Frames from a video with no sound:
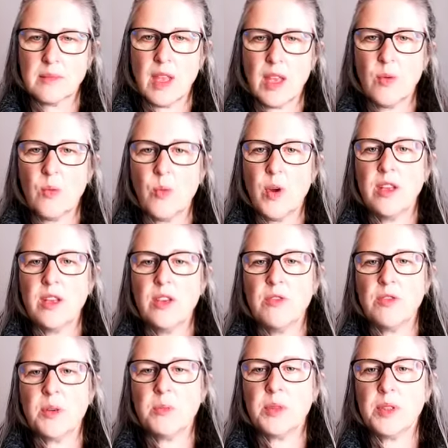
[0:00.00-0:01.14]
And when you've
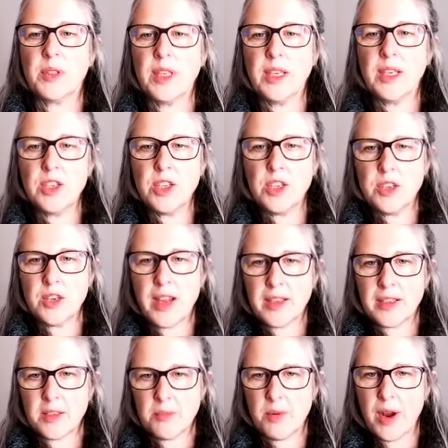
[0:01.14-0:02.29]
completed your
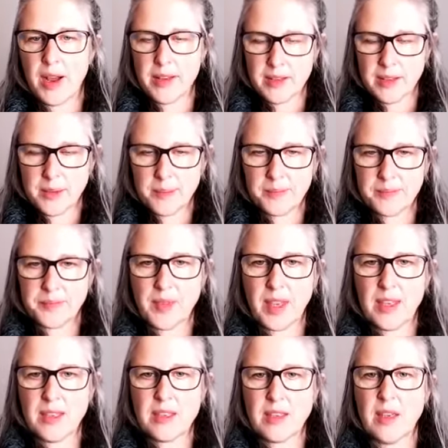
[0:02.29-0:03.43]
next breath,
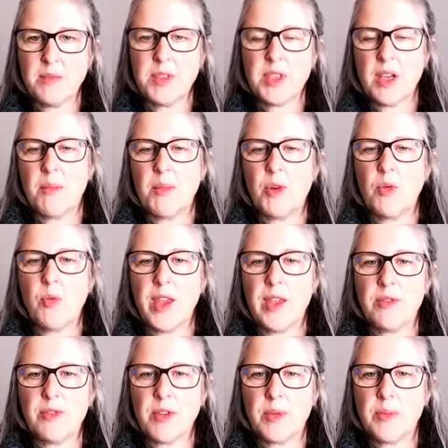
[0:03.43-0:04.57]
it's time to come away
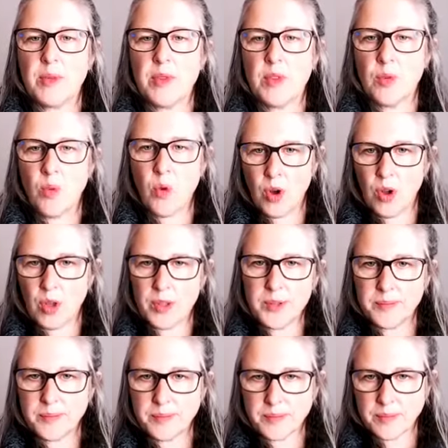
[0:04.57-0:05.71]
from the wall.
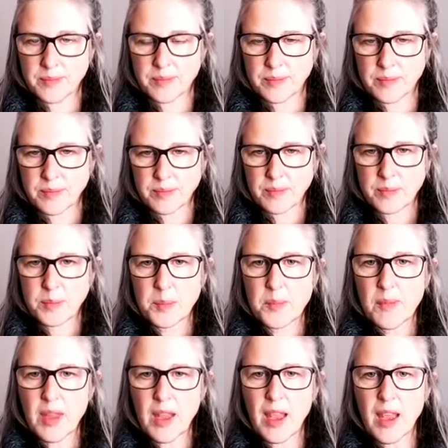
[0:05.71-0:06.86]

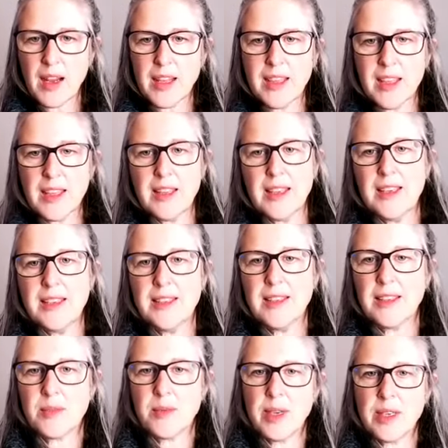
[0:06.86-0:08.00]
And I think the
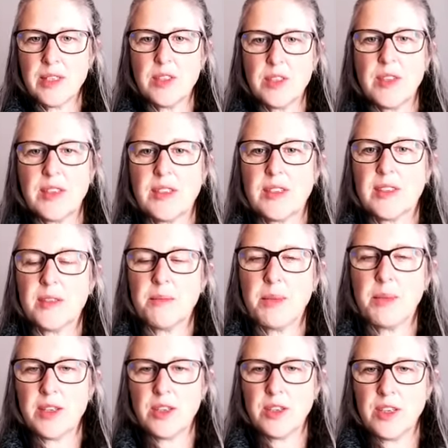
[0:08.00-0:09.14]
easiest way to do this is to
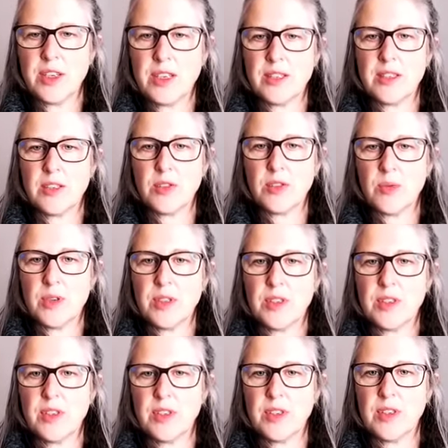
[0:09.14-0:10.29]
bend your knees in towards
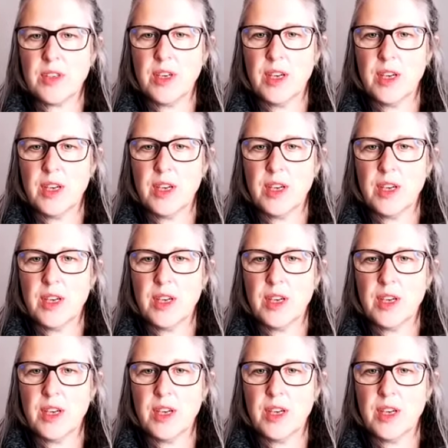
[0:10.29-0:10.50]
your